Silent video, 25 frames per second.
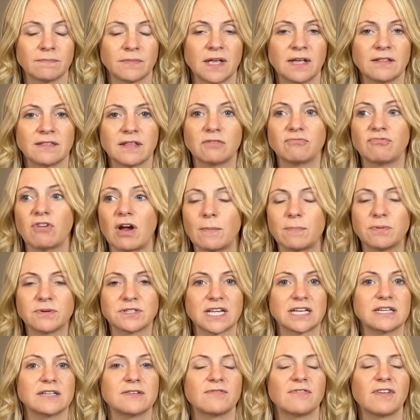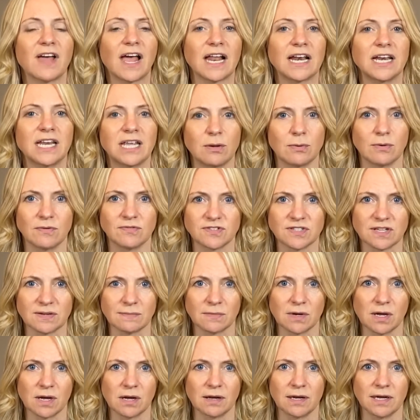They represent a value of some
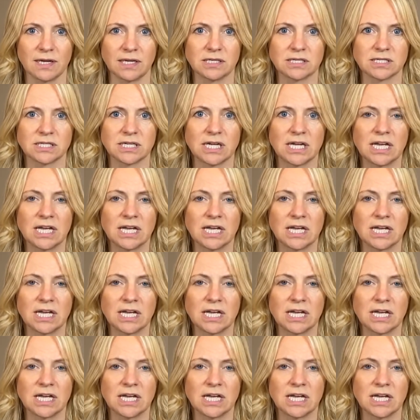kind.